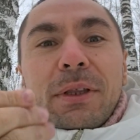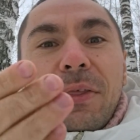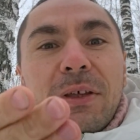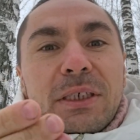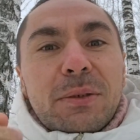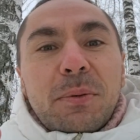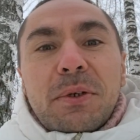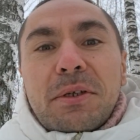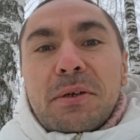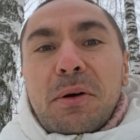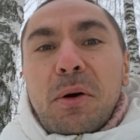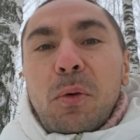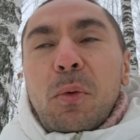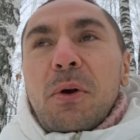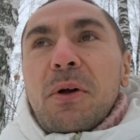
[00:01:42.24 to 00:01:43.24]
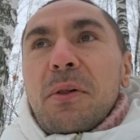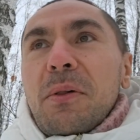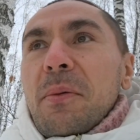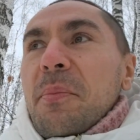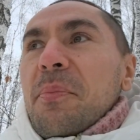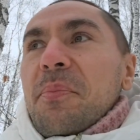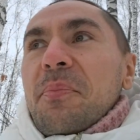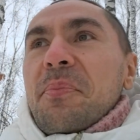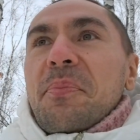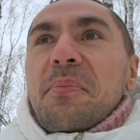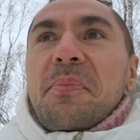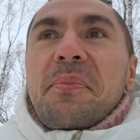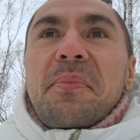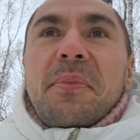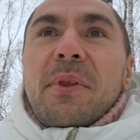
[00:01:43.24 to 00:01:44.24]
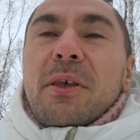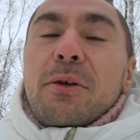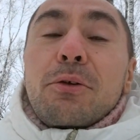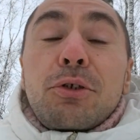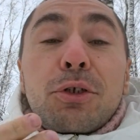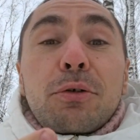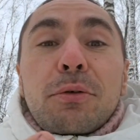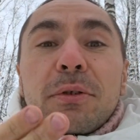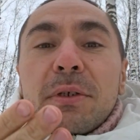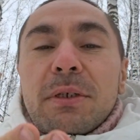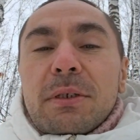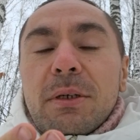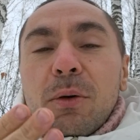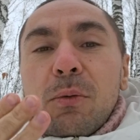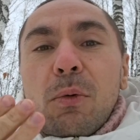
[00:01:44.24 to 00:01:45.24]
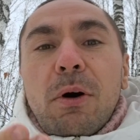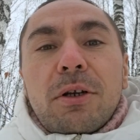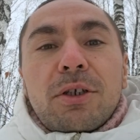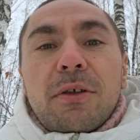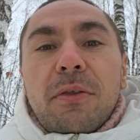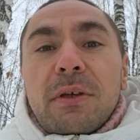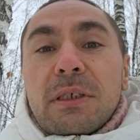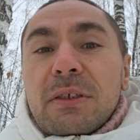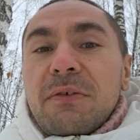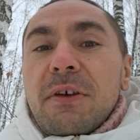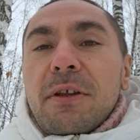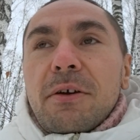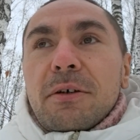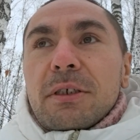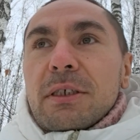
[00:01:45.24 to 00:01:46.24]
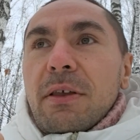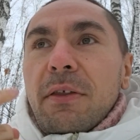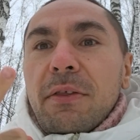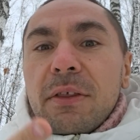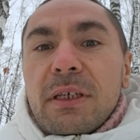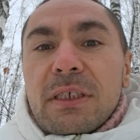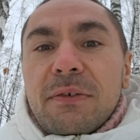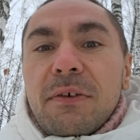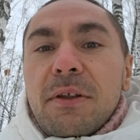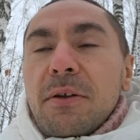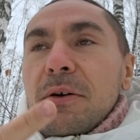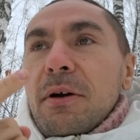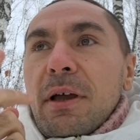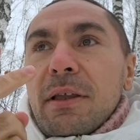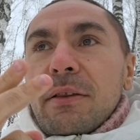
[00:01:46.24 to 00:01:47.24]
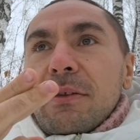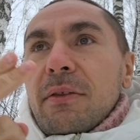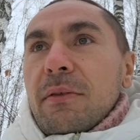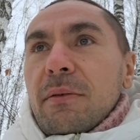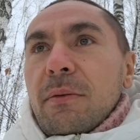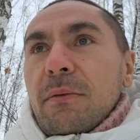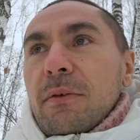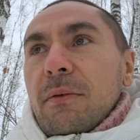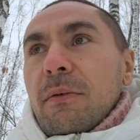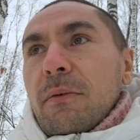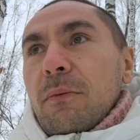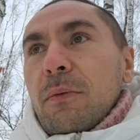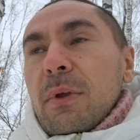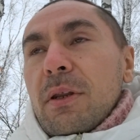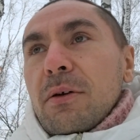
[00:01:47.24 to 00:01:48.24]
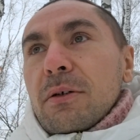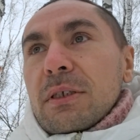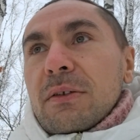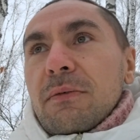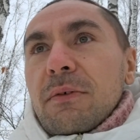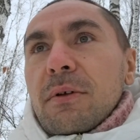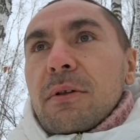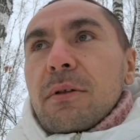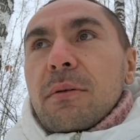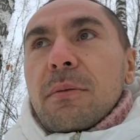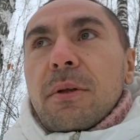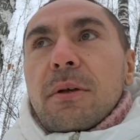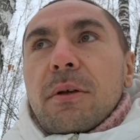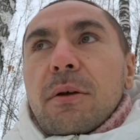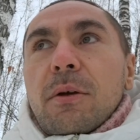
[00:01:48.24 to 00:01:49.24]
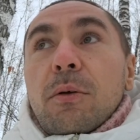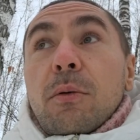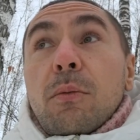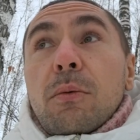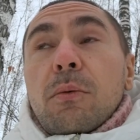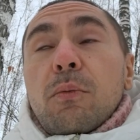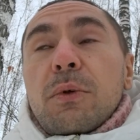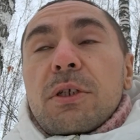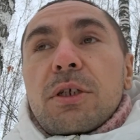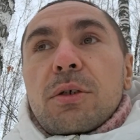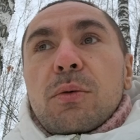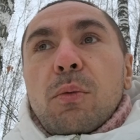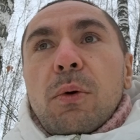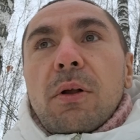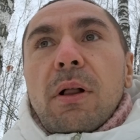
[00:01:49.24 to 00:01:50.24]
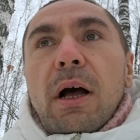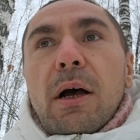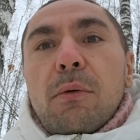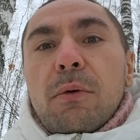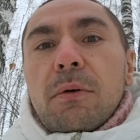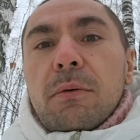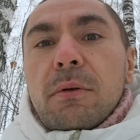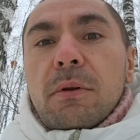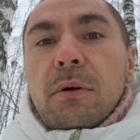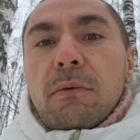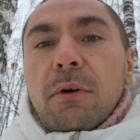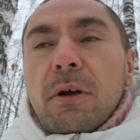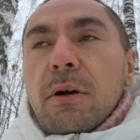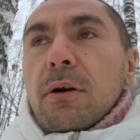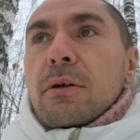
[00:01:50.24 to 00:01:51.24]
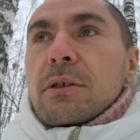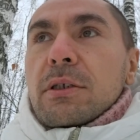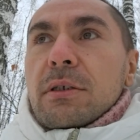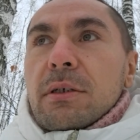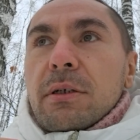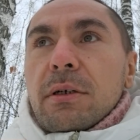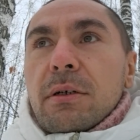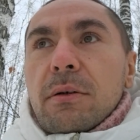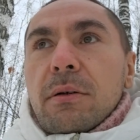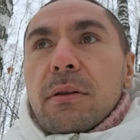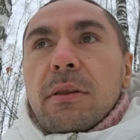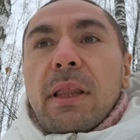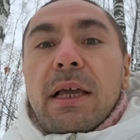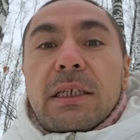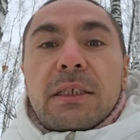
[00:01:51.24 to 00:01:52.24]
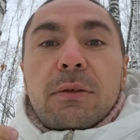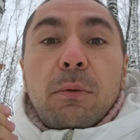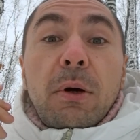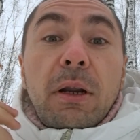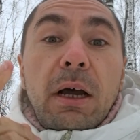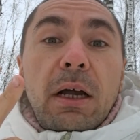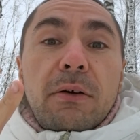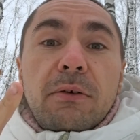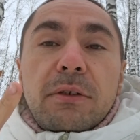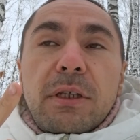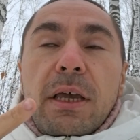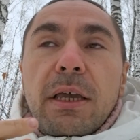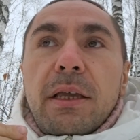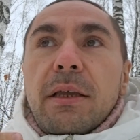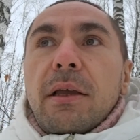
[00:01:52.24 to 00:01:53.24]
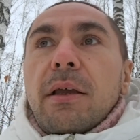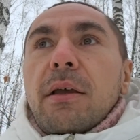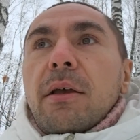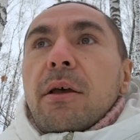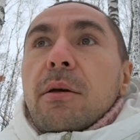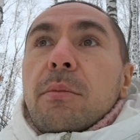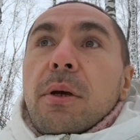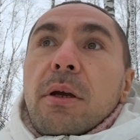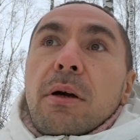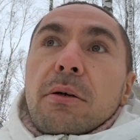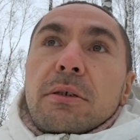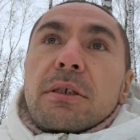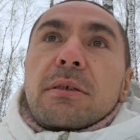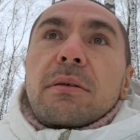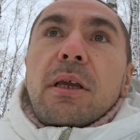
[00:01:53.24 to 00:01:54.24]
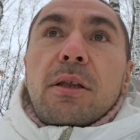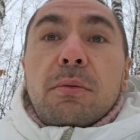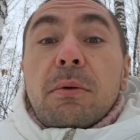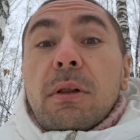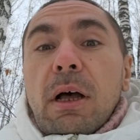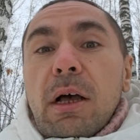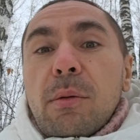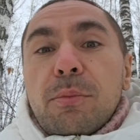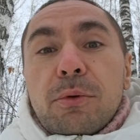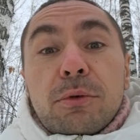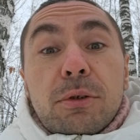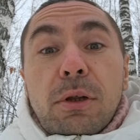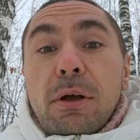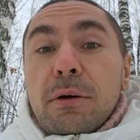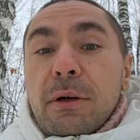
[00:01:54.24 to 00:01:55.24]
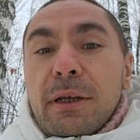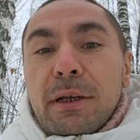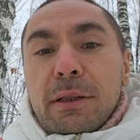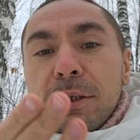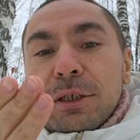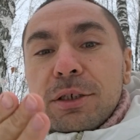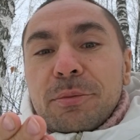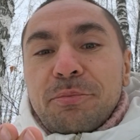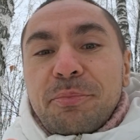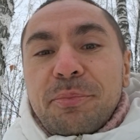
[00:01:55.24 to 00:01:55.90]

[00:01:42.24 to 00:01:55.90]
this video will. You should watch these videos. This video and videos will, which will I will record uh, next 100 day, because it will help you to learn English.